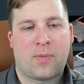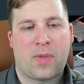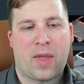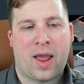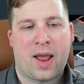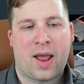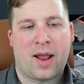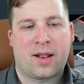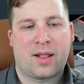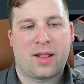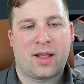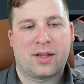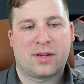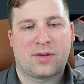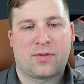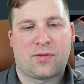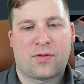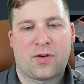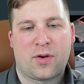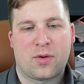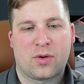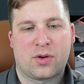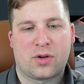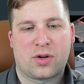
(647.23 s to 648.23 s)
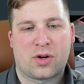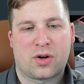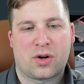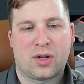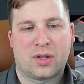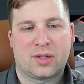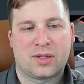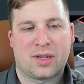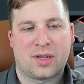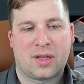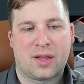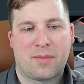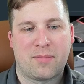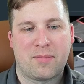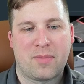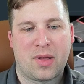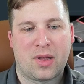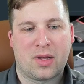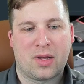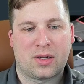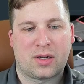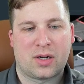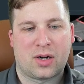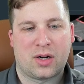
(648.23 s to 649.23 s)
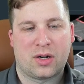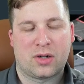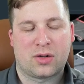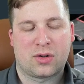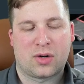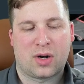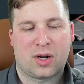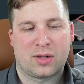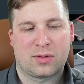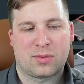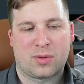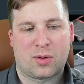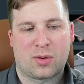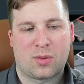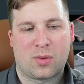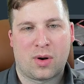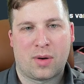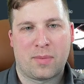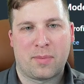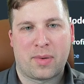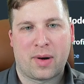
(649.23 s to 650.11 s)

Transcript: and fewer turrets than the military transport one.